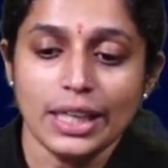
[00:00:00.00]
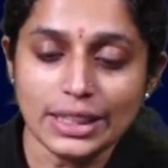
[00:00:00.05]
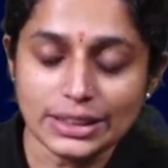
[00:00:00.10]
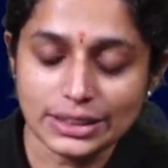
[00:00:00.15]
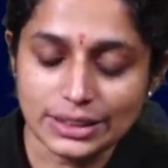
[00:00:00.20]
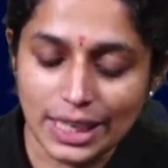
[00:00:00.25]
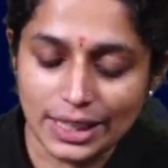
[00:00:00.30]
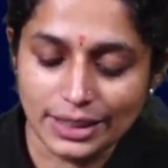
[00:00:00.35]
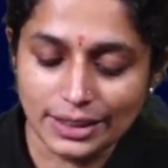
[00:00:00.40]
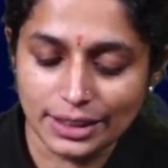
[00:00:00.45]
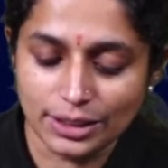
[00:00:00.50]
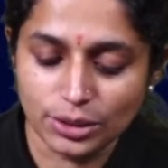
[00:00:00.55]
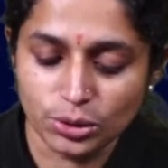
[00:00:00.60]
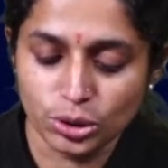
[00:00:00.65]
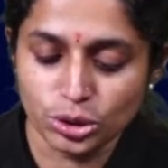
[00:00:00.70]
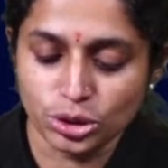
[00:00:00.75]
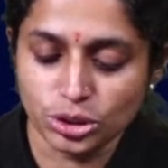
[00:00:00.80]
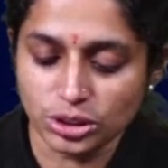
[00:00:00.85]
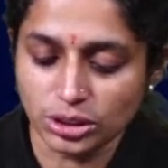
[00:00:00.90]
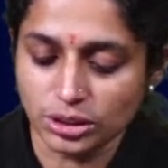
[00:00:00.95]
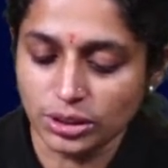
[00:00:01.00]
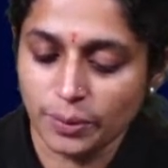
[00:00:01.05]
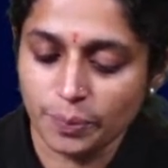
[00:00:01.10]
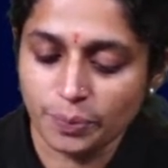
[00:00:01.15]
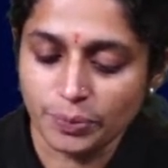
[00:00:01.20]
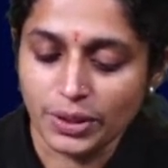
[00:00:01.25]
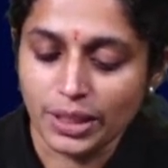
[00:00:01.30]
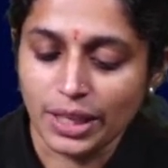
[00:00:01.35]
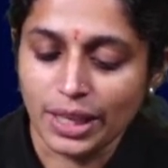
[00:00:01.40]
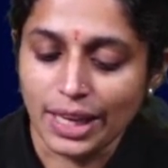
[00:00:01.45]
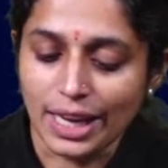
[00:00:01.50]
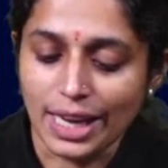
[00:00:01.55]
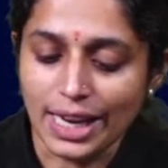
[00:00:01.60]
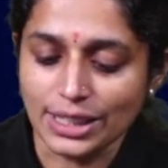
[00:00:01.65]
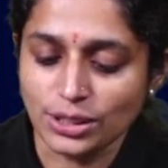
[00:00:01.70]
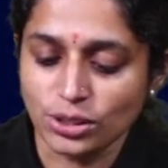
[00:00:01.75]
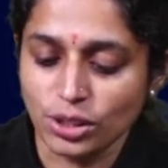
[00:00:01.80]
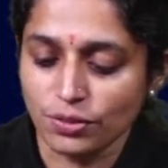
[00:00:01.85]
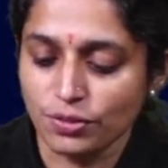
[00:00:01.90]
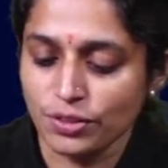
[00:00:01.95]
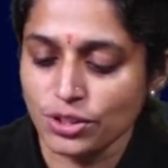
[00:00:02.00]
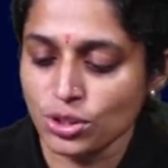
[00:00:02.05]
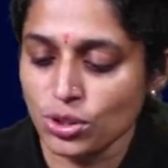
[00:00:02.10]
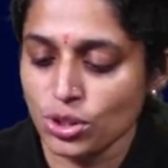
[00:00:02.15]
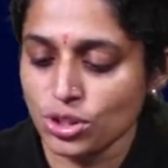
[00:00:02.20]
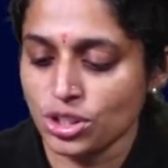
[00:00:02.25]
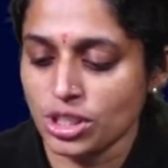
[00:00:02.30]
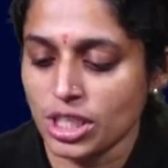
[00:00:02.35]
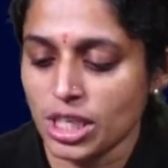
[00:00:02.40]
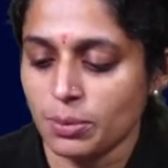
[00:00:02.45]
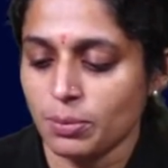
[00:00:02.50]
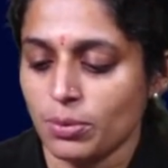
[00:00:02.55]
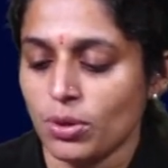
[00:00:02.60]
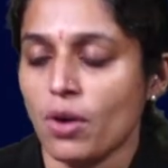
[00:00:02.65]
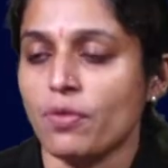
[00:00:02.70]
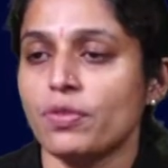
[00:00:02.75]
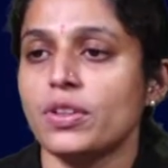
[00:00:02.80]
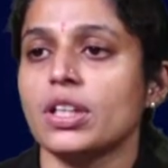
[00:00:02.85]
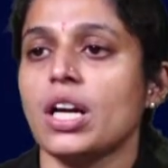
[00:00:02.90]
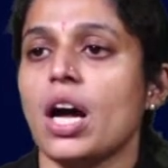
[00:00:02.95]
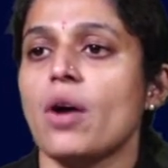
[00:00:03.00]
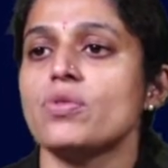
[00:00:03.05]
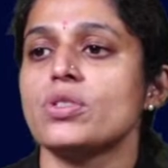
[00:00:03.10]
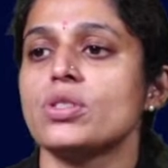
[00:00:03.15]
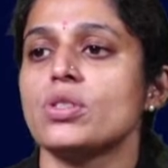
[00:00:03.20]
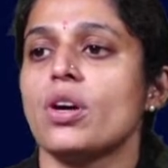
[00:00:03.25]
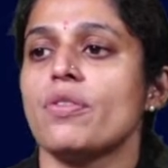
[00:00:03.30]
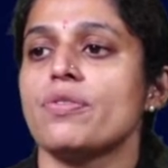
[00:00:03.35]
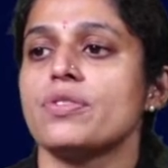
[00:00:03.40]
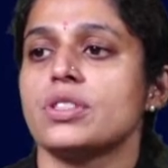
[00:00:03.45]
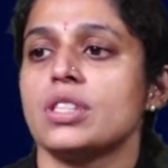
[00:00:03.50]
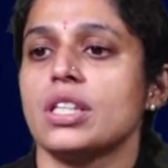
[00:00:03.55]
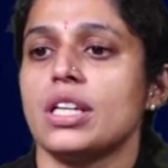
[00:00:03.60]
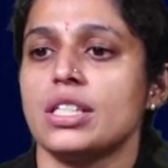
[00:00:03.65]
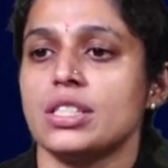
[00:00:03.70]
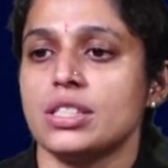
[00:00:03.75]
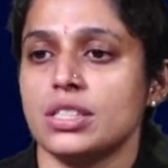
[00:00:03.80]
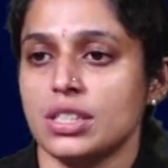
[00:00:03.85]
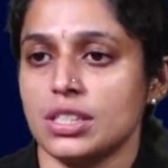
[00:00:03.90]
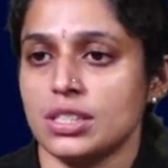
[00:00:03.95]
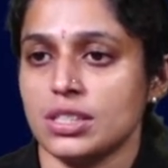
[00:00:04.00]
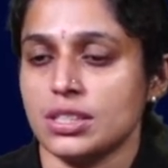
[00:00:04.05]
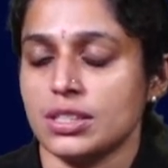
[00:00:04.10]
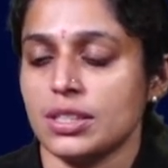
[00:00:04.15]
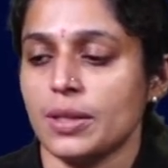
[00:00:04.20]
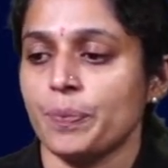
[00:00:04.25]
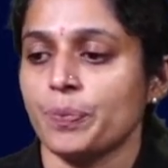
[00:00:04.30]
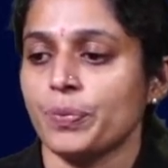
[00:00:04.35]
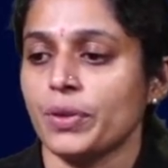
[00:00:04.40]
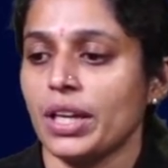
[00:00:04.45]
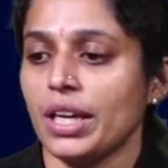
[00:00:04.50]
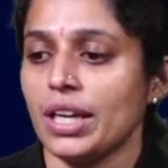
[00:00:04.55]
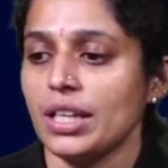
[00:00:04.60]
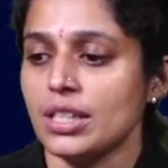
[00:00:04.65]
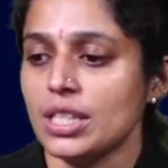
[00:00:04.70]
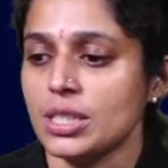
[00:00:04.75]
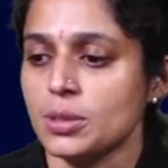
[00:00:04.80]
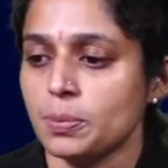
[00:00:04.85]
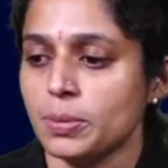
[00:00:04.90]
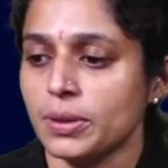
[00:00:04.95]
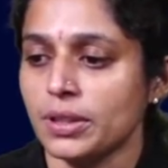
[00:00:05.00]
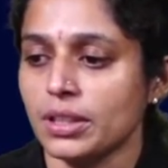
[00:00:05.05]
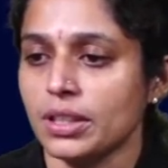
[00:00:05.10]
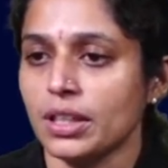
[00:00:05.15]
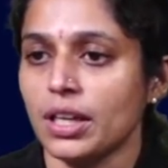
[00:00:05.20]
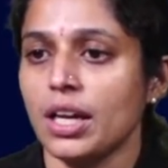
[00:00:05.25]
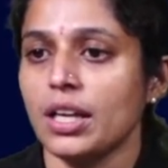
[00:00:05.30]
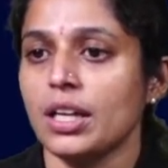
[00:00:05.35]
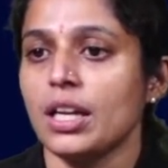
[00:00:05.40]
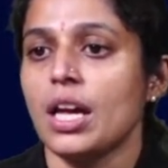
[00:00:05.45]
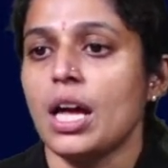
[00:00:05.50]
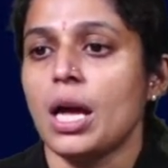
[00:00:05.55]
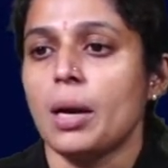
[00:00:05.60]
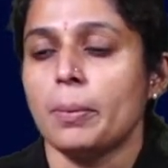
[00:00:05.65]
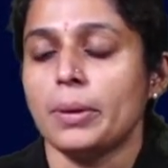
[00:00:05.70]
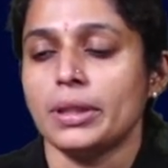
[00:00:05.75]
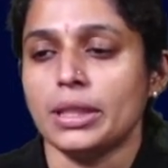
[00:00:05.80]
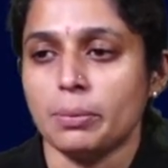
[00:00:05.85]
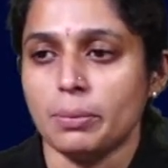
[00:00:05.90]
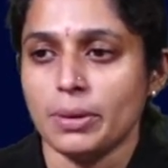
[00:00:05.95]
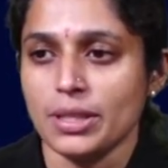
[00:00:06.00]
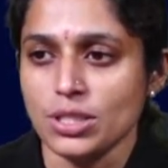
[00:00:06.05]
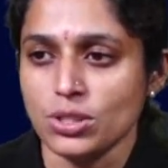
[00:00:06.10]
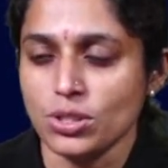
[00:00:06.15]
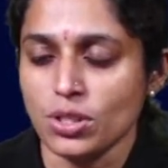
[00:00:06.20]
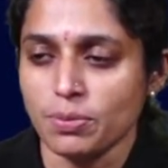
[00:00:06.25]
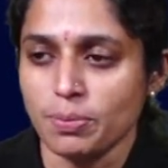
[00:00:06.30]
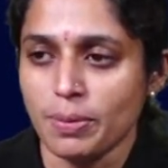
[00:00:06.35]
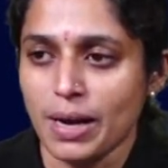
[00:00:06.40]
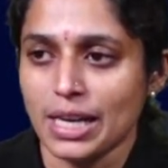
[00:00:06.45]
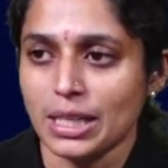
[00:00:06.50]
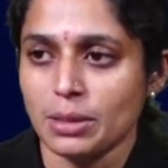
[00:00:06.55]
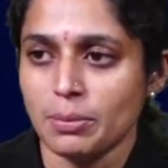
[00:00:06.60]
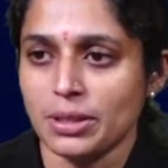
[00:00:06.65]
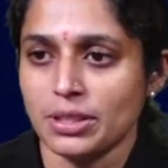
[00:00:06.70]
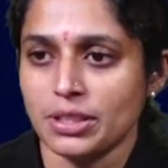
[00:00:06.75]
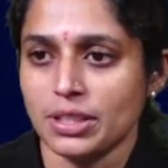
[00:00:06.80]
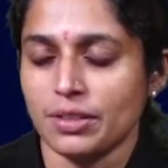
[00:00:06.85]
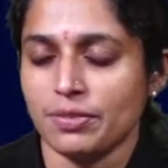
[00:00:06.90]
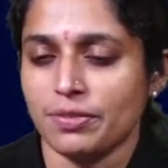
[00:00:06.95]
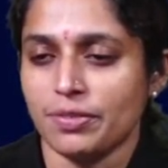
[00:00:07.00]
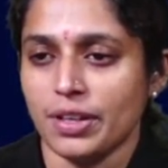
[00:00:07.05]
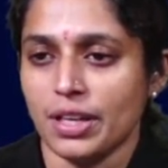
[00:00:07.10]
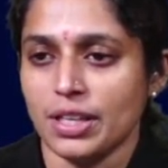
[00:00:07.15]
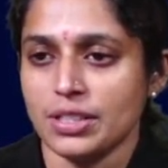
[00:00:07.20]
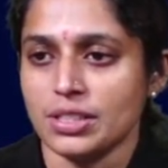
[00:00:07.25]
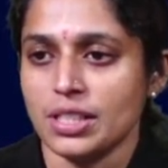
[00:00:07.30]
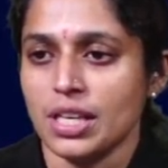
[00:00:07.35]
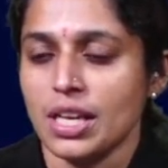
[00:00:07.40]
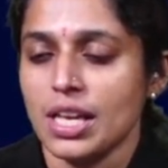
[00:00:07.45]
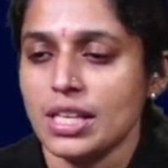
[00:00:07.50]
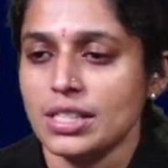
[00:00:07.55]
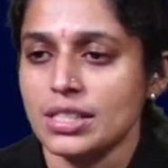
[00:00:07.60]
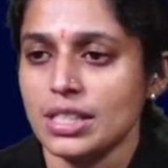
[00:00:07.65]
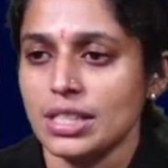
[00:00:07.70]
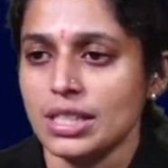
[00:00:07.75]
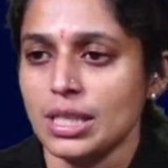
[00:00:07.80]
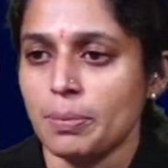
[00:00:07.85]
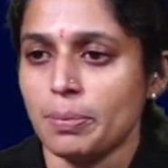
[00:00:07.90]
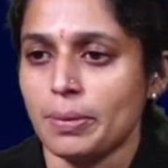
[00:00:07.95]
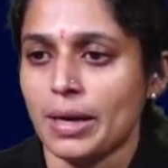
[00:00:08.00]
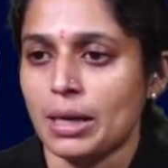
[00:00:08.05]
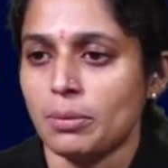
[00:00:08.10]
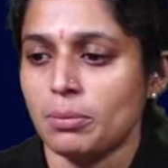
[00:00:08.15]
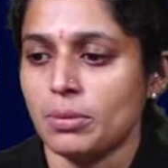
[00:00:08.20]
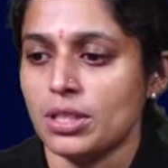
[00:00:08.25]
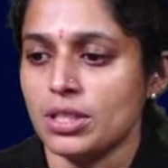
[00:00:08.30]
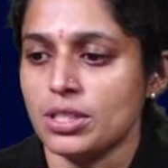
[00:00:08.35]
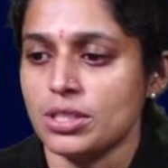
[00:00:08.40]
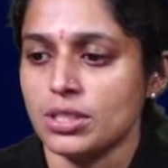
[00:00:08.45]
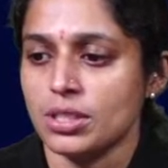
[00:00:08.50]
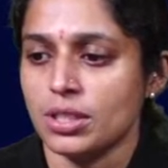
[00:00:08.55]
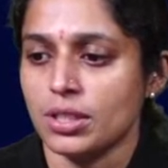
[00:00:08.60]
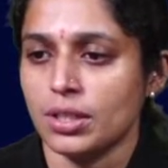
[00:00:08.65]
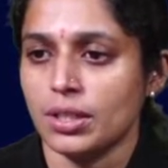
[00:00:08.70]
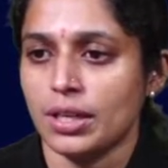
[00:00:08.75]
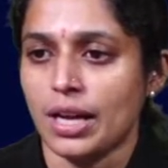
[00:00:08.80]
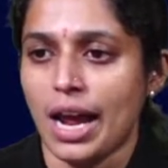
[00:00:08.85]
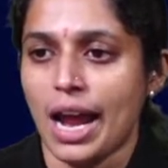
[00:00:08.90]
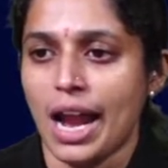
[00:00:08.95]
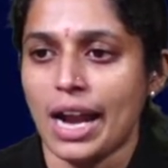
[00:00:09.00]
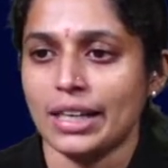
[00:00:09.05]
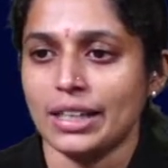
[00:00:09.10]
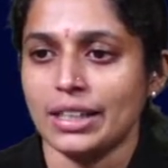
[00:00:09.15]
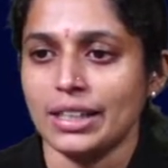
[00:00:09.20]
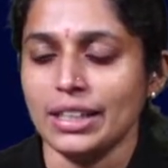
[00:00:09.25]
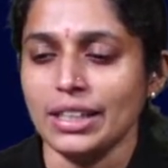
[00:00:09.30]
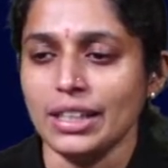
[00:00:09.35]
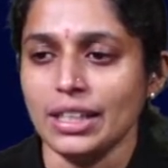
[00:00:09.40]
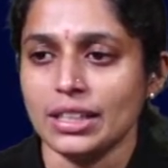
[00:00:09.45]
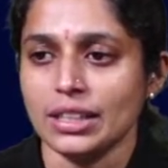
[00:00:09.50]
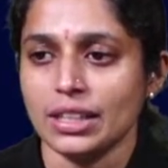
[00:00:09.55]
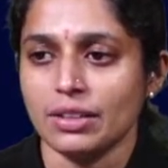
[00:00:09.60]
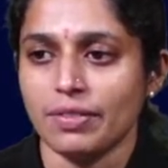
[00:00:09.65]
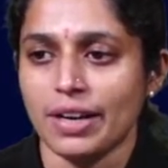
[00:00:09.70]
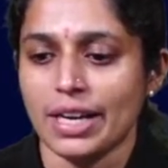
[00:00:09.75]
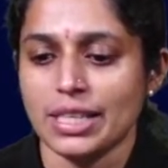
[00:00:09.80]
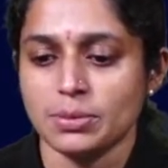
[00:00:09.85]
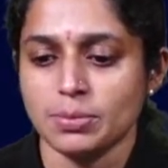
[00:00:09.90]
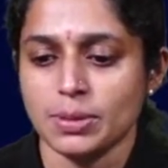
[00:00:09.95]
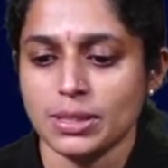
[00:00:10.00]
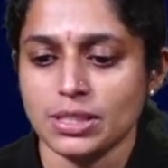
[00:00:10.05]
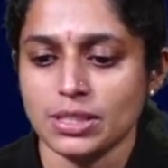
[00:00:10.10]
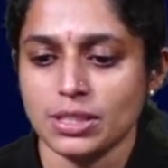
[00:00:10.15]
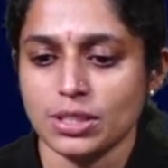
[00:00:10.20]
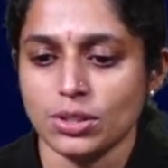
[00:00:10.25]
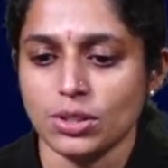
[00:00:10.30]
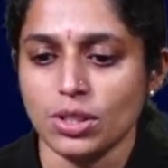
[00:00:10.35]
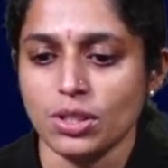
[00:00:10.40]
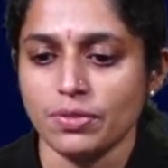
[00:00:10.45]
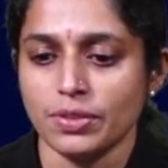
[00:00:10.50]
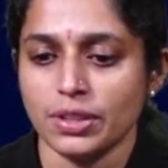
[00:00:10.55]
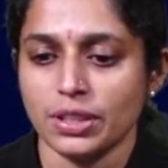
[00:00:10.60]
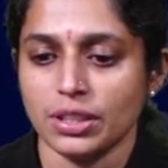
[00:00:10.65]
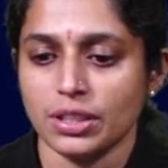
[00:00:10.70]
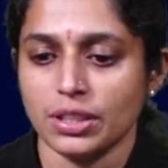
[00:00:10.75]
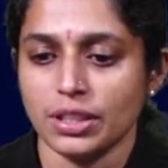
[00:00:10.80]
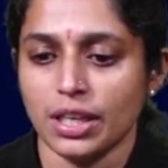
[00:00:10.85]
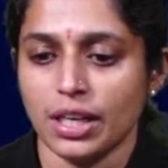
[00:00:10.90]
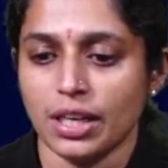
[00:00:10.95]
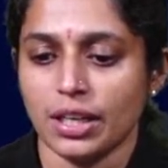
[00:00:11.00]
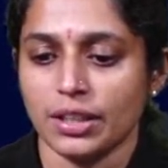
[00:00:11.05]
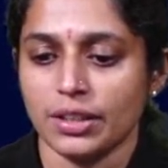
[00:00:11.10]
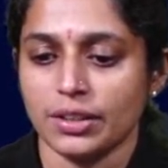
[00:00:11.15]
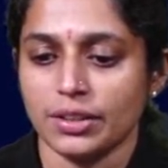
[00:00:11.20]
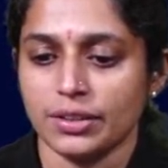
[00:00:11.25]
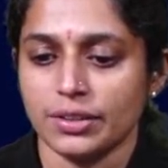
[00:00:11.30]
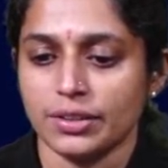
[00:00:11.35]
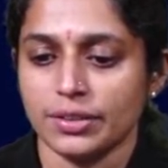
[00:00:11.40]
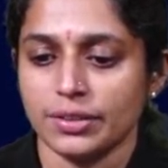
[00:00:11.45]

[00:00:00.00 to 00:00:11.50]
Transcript: Next, 90th question. Ex officio chairman of the Council of States is A. the Speaker, B. the Minister of Parliamentary Affairs, C. the Prime Minister, and D. the Vice President of India.